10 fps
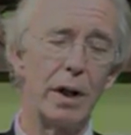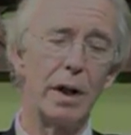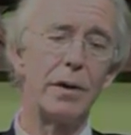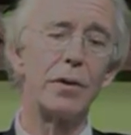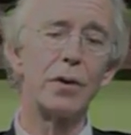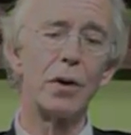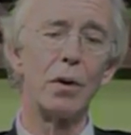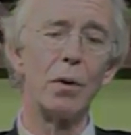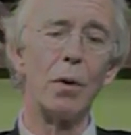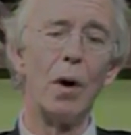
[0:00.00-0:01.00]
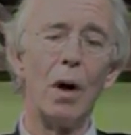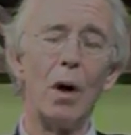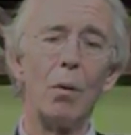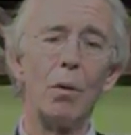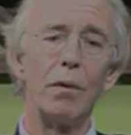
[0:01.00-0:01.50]
Mm -hmm. And so
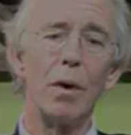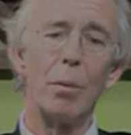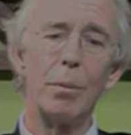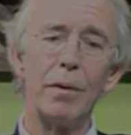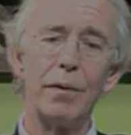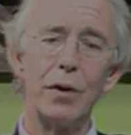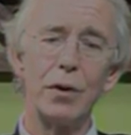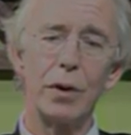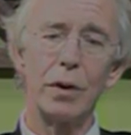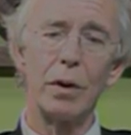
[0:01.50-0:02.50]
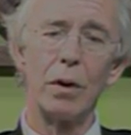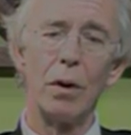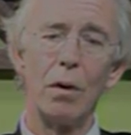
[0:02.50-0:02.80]
we've got provision